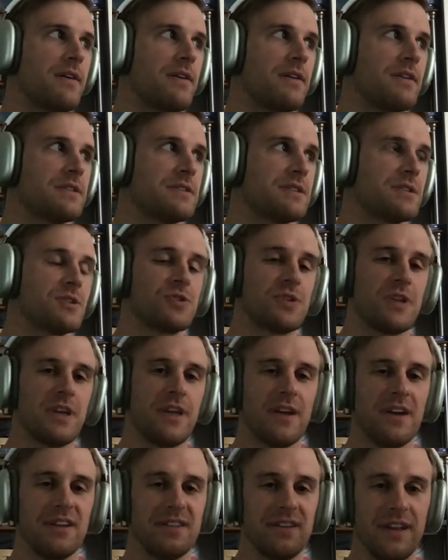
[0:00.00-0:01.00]

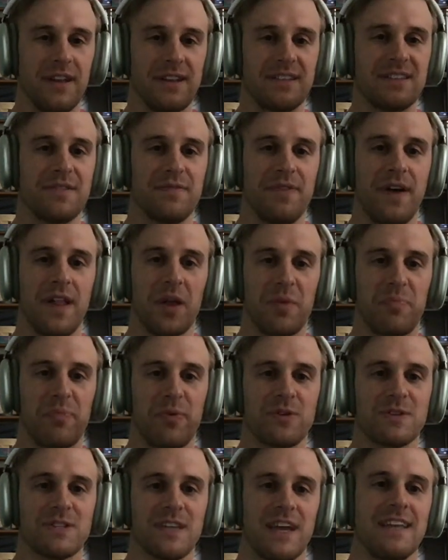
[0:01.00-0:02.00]
essentially a
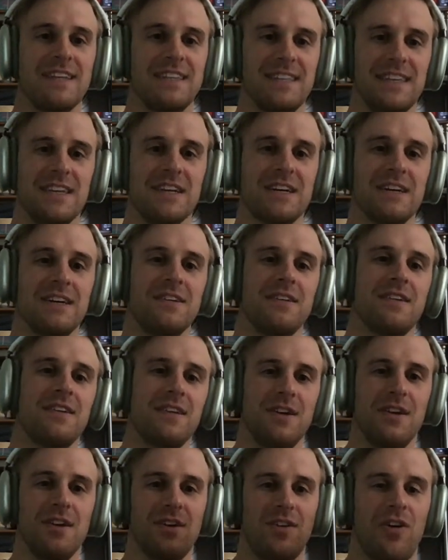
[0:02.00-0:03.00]
developer's idea
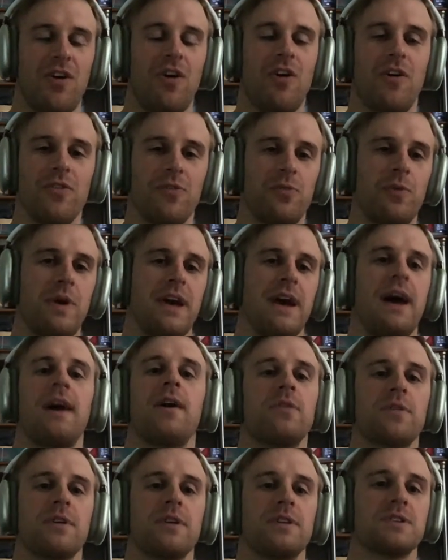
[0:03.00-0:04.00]
all the way
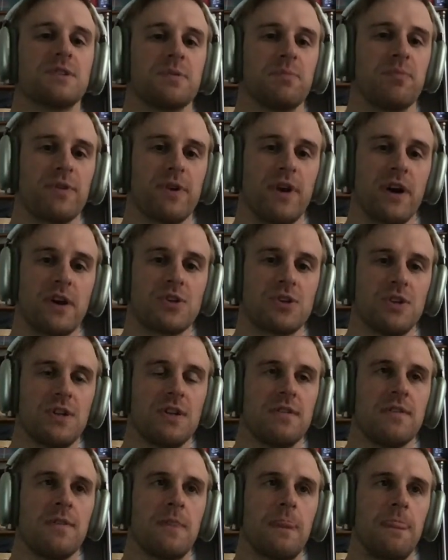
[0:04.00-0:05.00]
out into
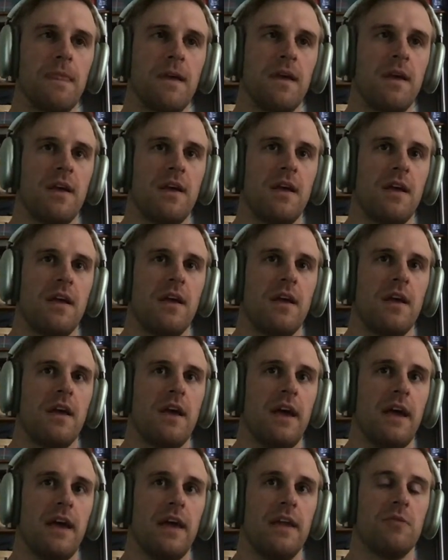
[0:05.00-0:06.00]
production.
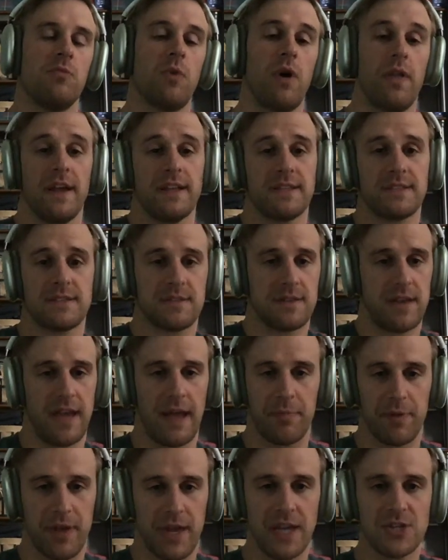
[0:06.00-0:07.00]
And while that's
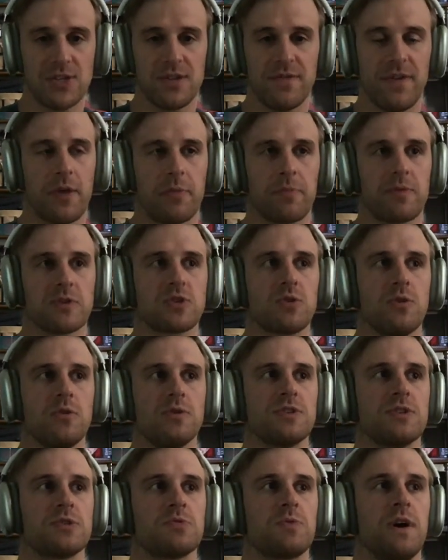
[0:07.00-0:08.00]
application developers'
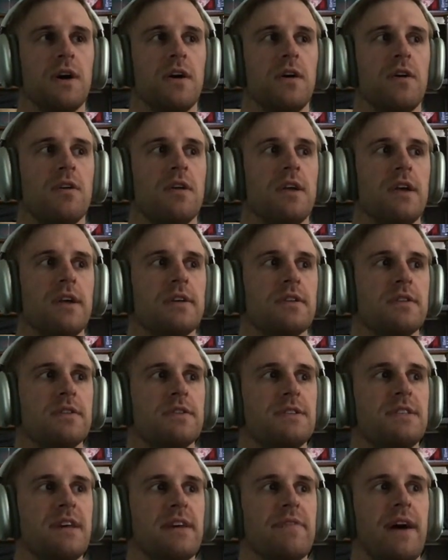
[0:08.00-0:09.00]
goals as well,
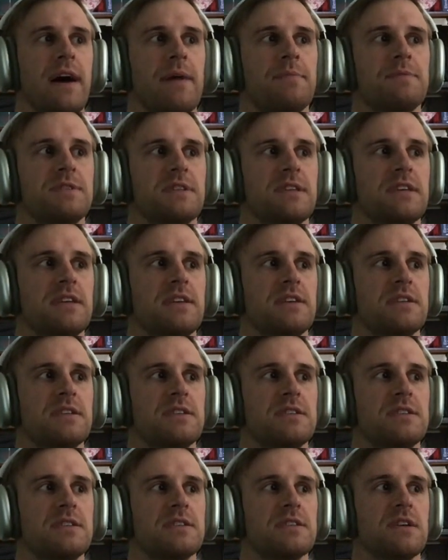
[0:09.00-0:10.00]
DevOps
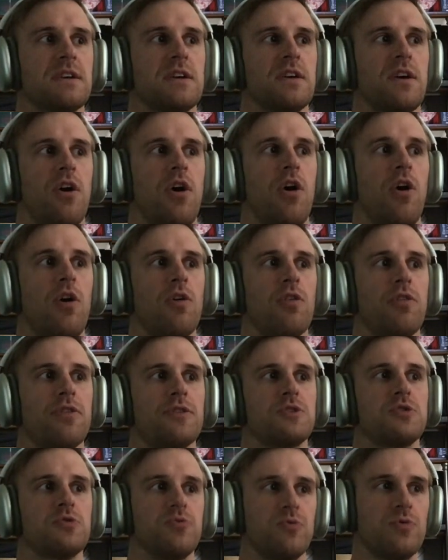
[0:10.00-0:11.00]
is all the
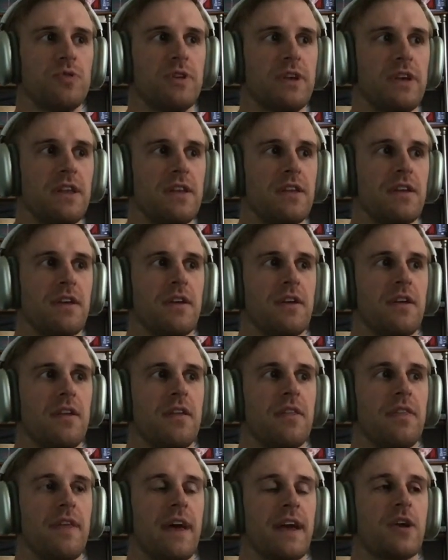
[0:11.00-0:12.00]
tooling
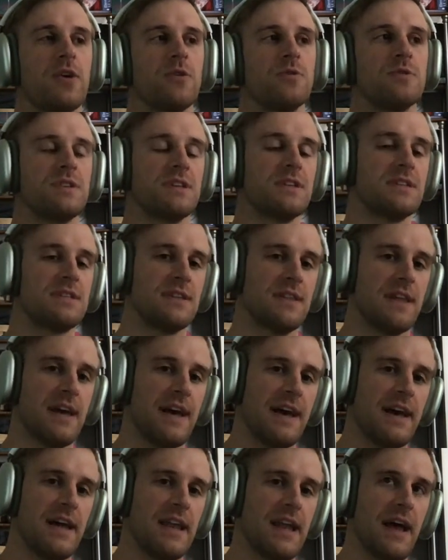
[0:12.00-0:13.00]
that goes into
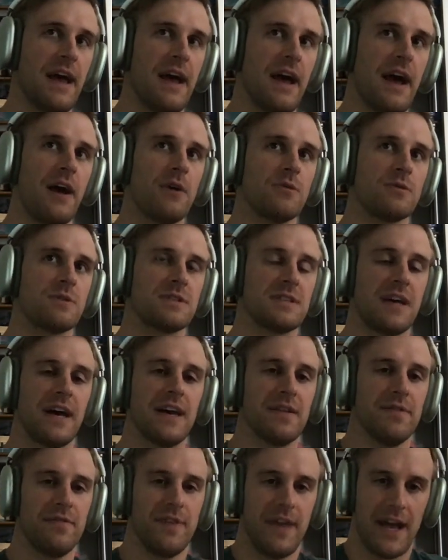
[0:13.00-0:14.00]
that
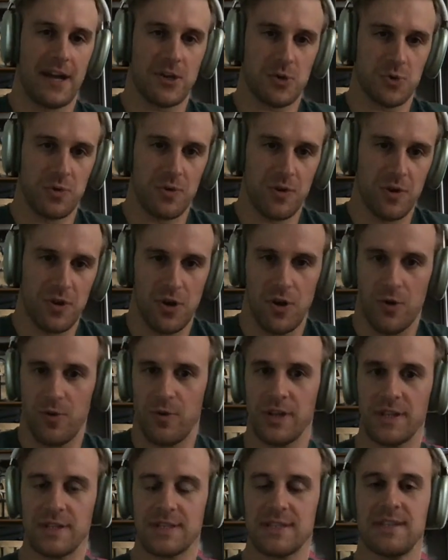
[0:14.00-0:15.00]
outside of the actual
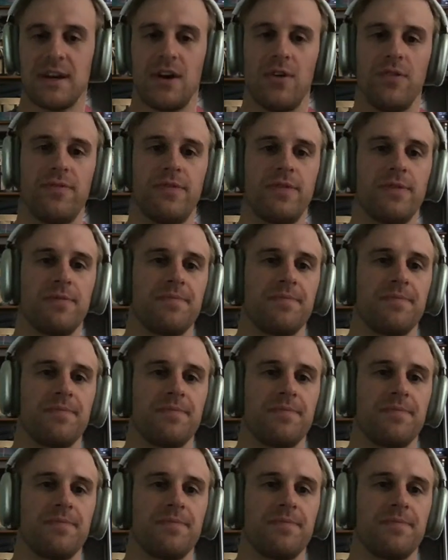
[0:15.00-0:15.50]
code itself.